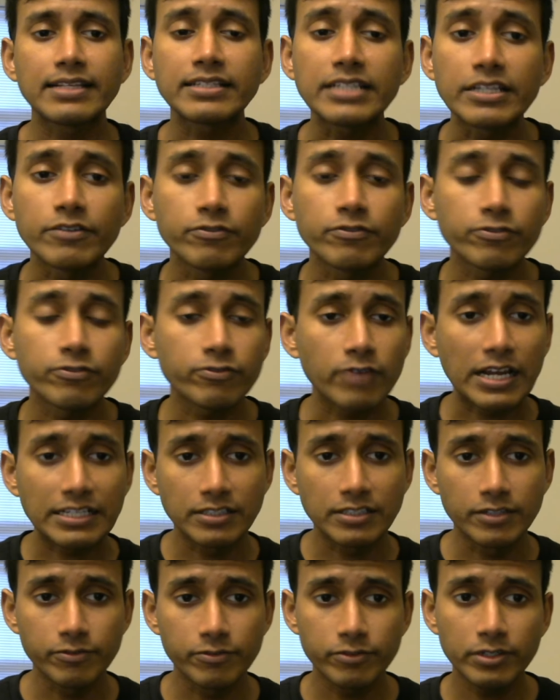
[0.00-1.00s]
in fried
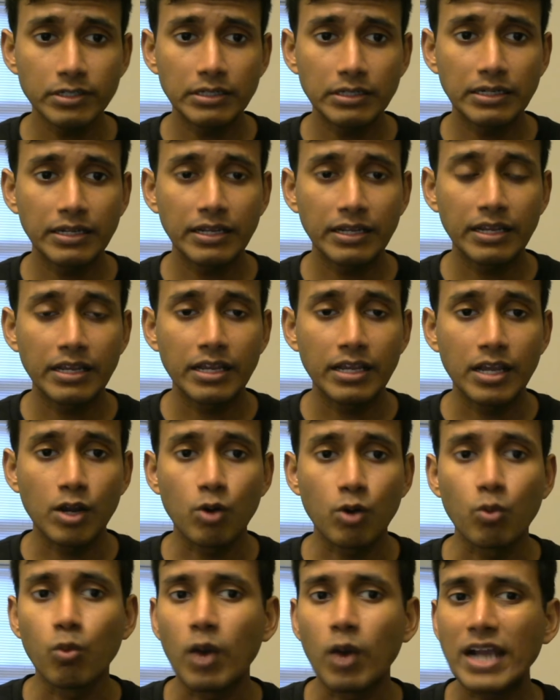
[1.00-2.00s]
liver,
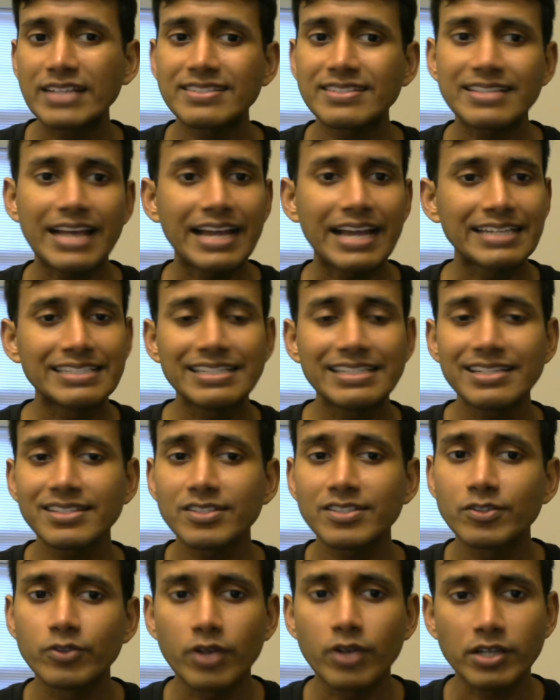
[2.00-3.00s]
white's idea is
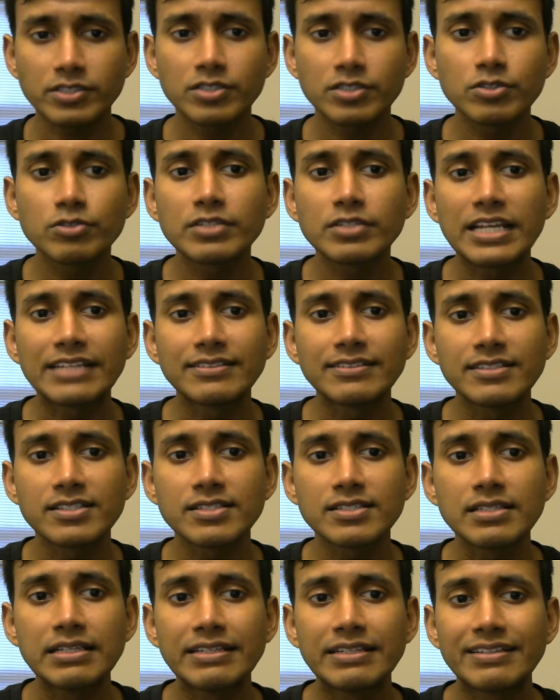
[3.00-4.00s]
not to take this
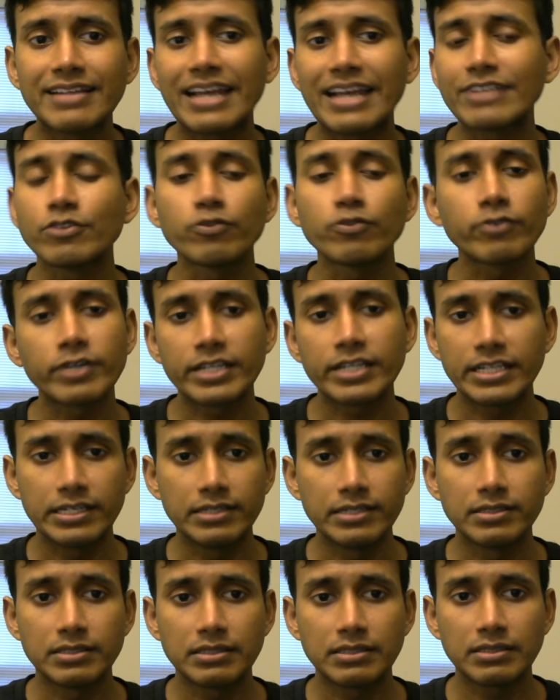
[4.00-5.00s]
knight over
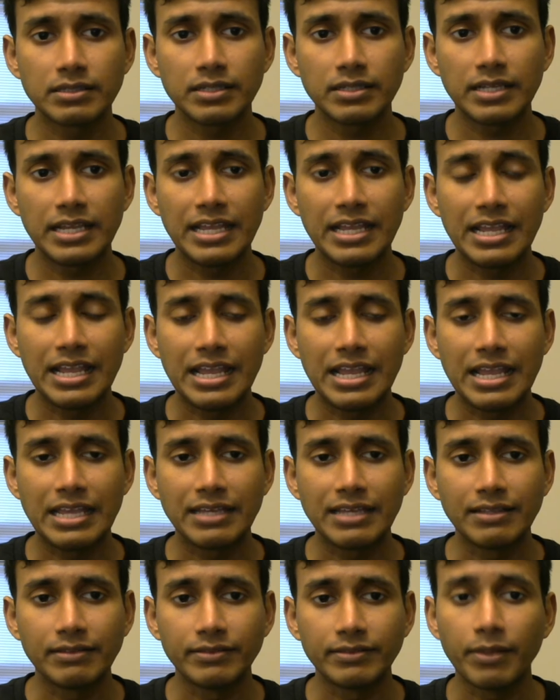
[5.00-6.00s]
here.
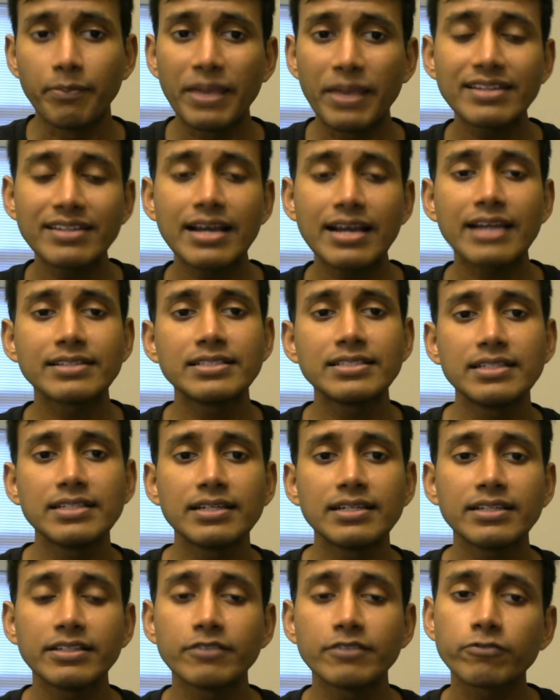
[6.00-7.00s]
The main idea
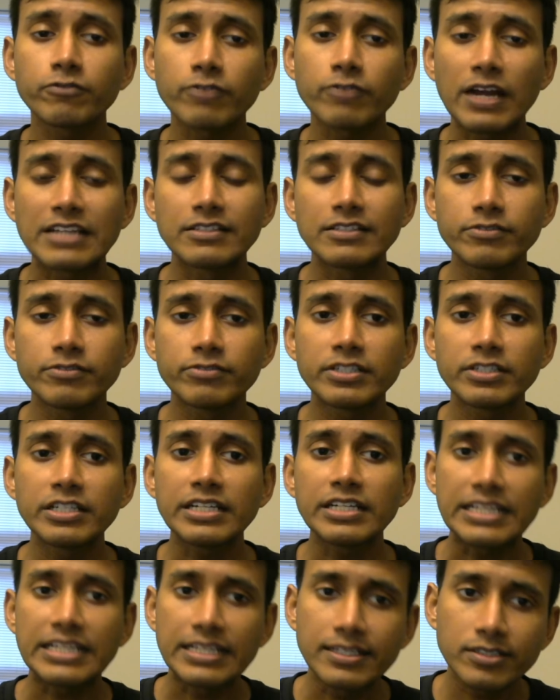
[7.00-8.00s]
in fried liver
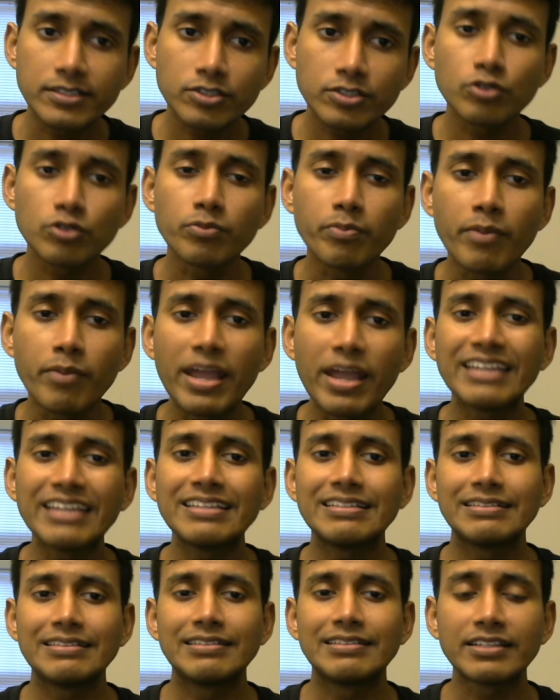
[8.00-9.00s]
is to make
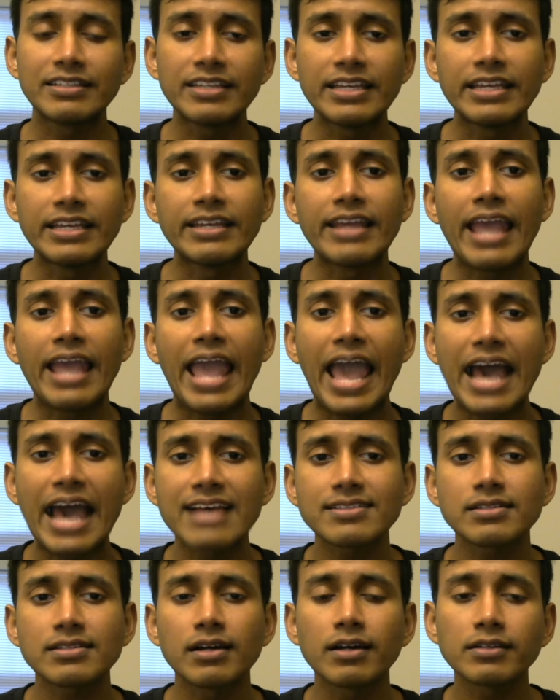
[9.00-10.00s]
the king
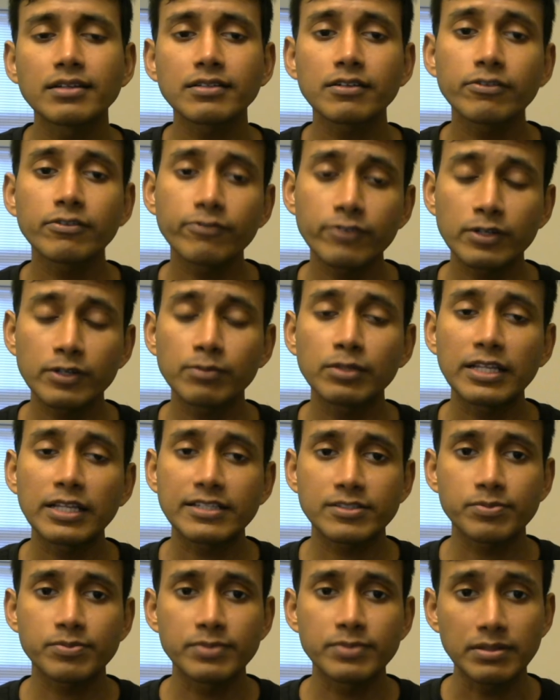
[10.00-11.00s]
as uncomfortable as
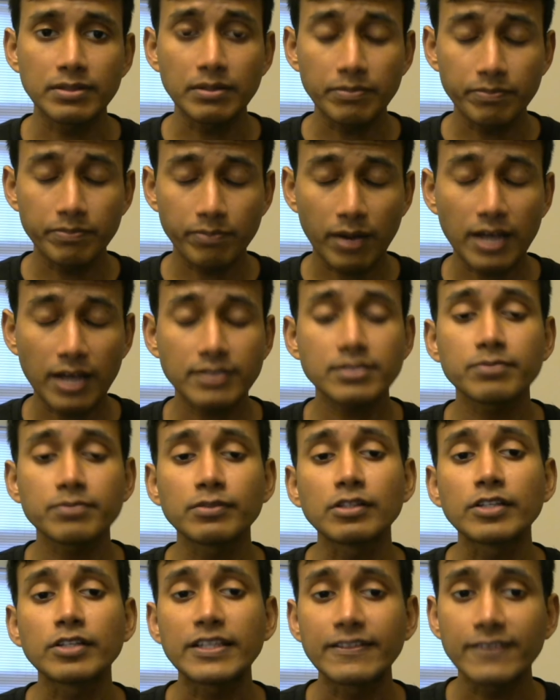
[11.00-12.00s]
possible
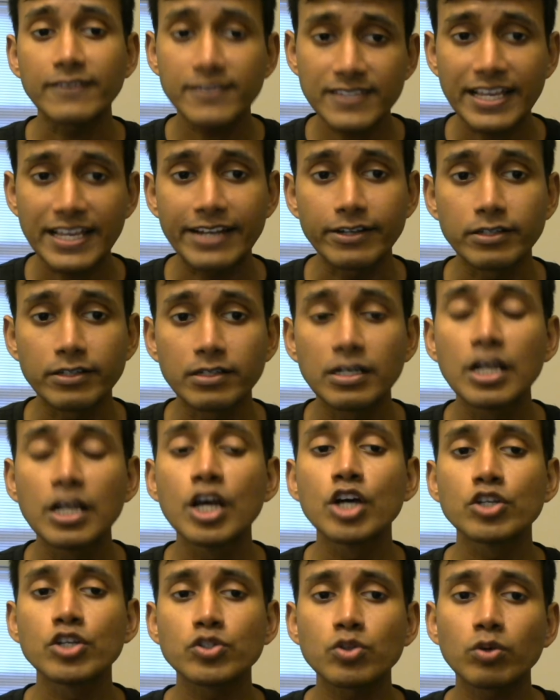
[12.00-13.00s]
in the center,
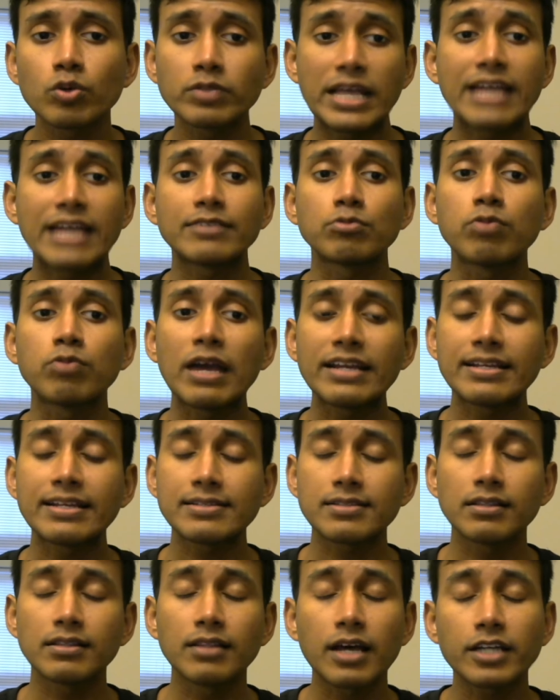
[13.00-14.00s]
so that white has a
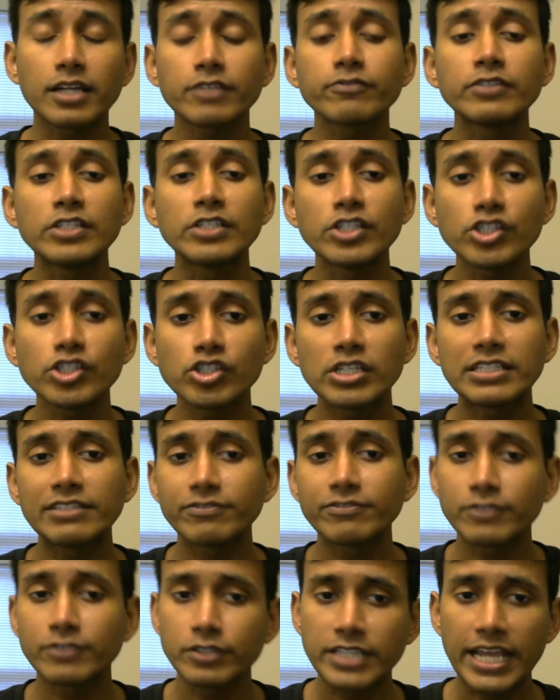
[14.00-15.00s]
lot of initiative
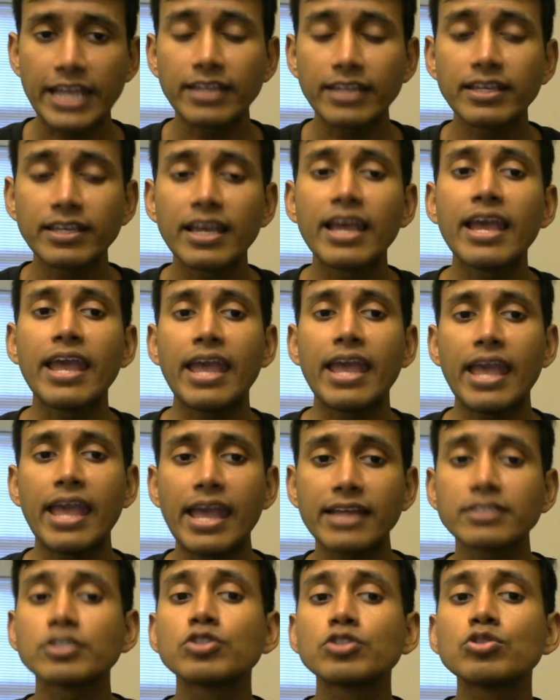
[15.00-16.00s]
to take
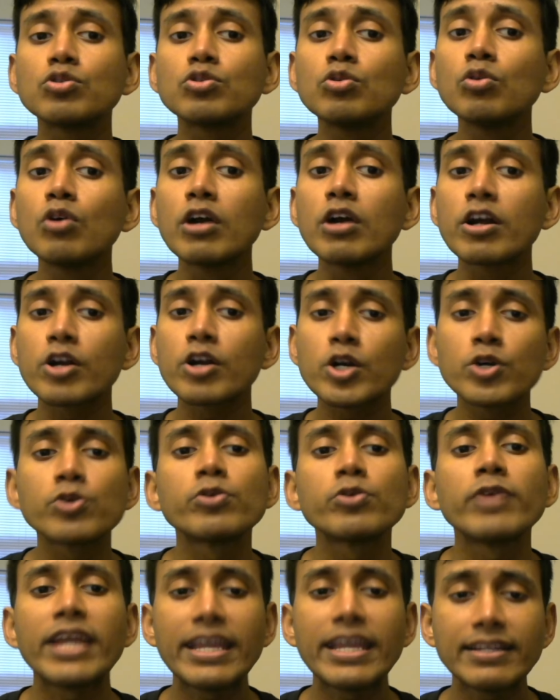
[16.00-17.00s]
and to
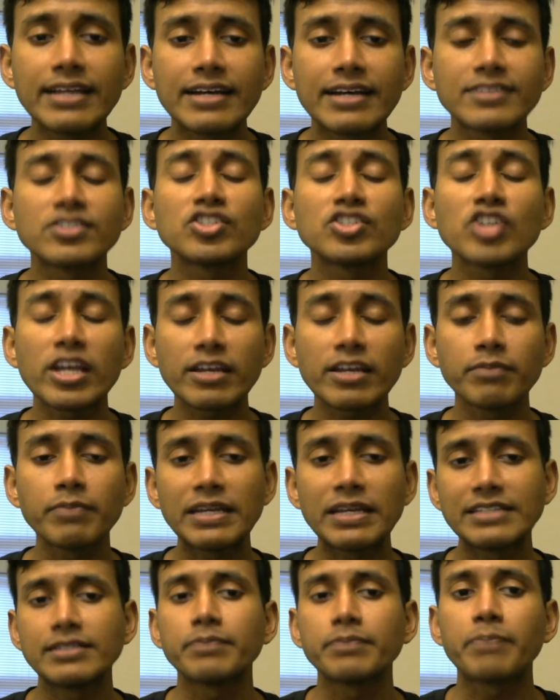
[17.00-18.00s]
create a
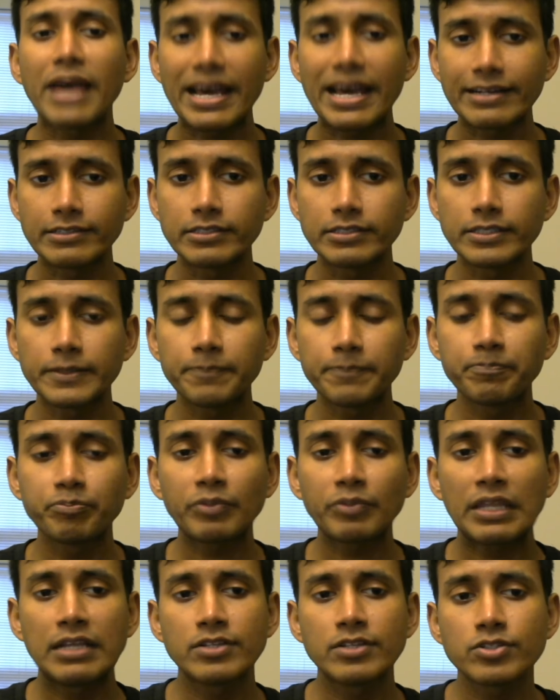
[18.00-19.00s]
checkmating pattern.
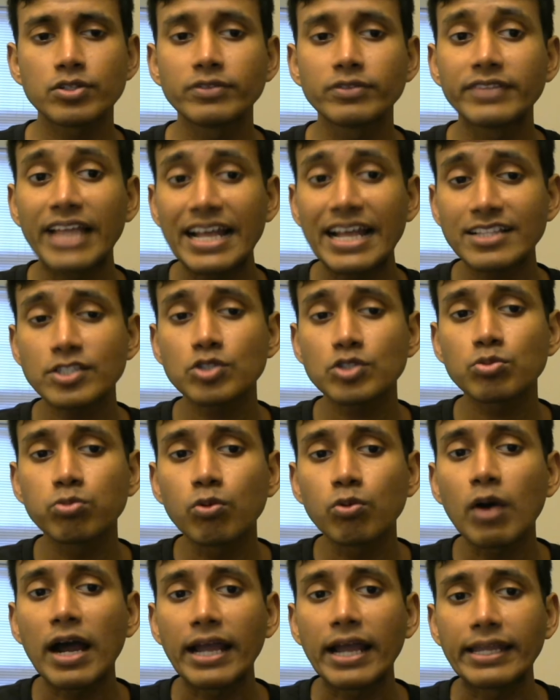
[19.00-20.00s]
So that's
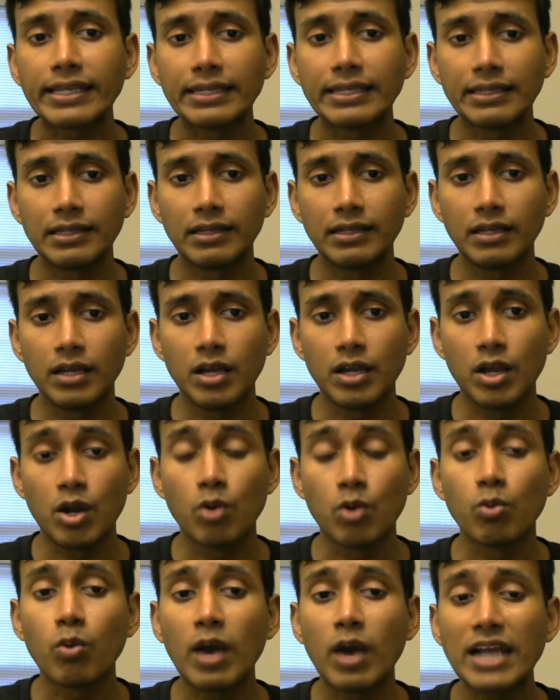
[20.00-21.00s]
why
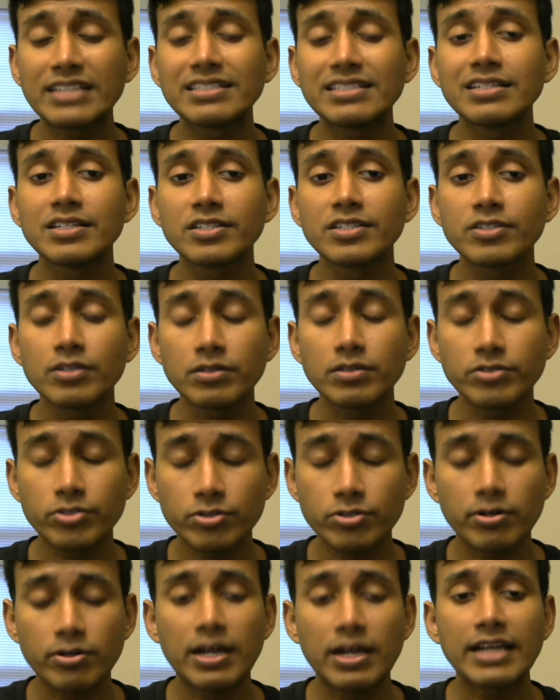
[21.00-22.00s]
white
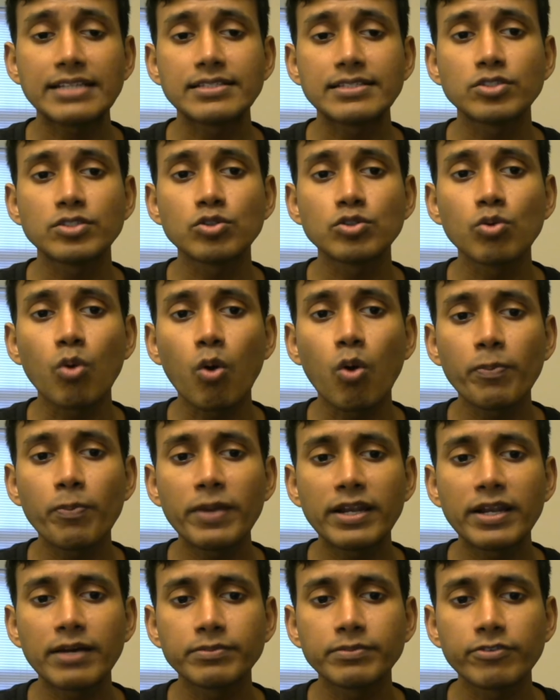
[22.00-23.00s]
tries to open
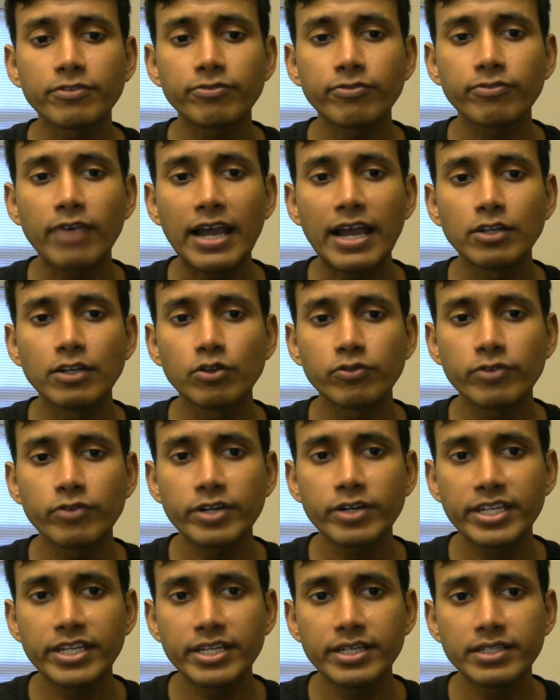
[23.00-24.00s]
up the file over
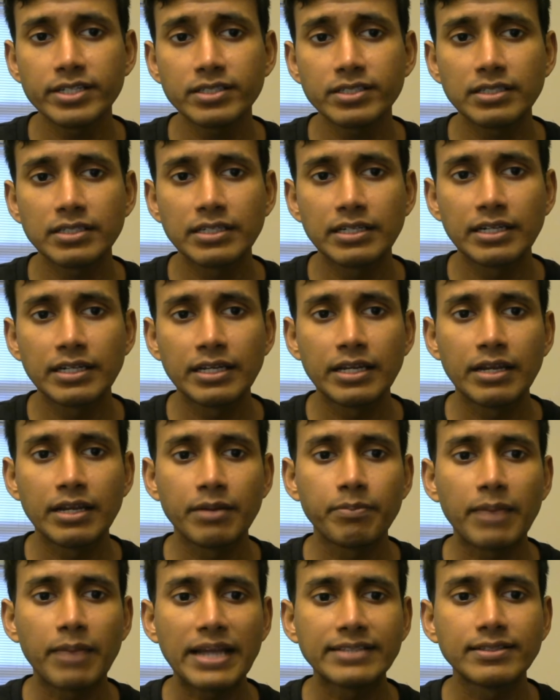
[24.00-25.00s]
here
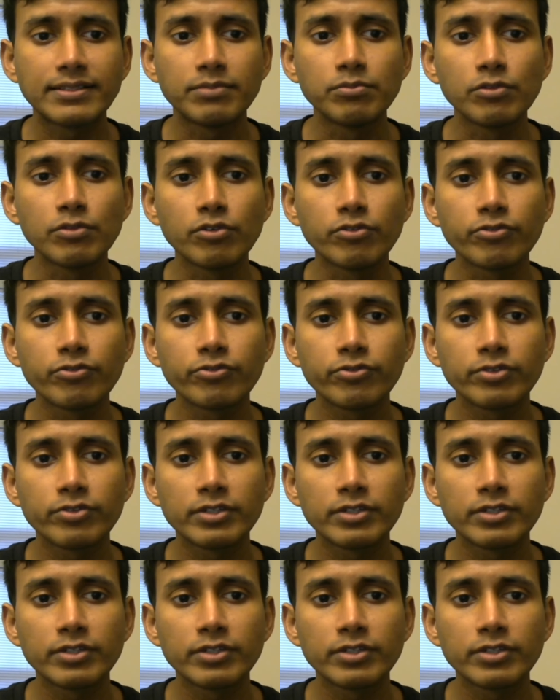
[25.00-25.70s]
by the move